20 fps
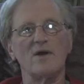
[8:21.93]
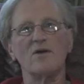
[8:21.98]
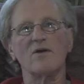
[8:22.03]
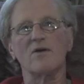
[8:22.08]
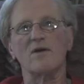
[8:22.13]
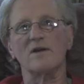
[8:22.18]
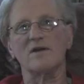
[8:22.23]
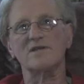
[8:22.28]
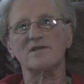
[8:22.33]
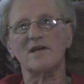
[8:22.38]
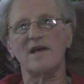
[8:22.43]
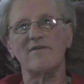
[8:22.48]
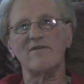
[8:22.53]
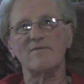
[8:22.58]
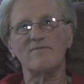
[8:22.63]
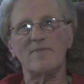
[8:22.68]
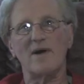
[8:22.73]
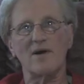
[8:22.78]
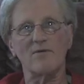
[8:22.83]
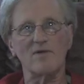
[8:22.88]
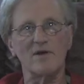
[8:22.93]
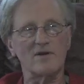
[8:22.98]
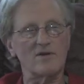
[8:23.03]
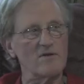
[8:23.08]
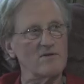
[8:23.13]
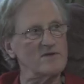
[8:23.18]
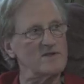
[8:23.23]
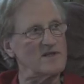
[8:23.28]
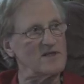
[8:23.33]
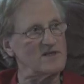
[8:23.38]
You're going to save it by
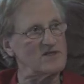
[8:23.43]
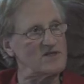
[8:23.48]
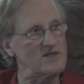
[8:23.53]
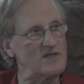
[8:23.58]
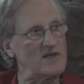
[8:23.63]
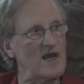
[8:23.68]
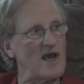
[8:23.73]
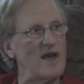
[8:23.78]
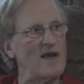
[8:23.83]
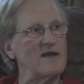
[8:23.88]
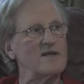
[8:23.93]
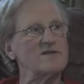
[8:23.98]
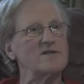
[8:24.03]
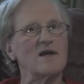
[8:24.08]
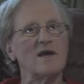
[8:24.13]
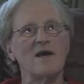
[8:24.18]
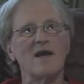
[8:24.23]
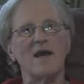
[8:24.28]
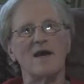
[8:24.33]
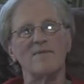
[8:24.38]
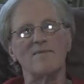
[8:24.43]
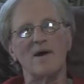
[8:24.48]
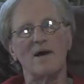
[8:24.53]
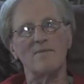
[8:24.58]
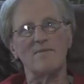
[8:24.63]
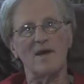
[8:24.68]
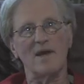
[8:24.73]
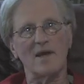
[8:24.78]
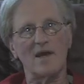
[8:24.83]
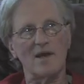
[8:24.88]
reducing stakes and by
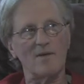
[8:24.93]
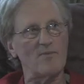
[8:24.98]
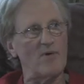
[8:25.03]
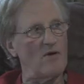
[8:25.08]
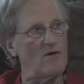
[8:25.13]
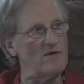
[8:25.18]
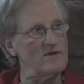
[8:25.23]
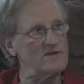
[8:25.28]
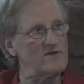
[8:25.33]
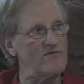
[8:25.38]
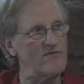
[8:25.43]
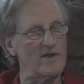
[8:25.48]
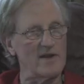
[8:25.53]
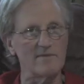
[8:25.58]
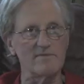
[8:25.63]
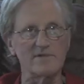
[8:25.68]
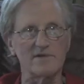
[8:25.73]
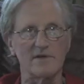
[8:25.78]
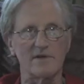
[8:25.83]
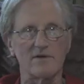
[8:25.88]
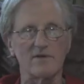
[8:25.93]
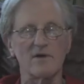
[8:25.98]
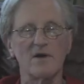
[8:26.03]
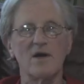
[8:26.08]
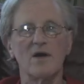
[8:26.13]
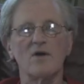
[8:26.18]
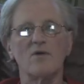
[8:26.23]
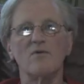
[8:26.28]
making poles flimsier,